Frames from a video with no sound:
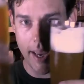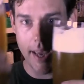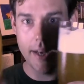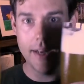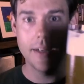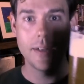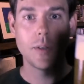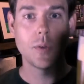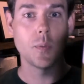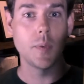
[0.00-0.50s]

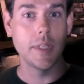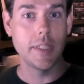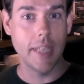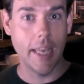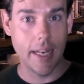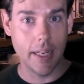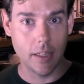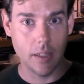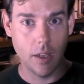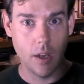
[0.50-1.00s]
head,
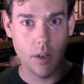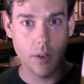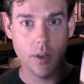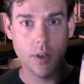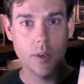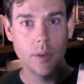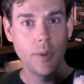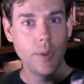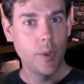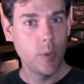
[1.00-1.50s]
retain it
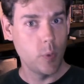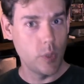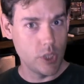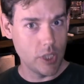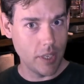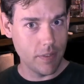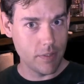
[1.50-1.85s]
longer, which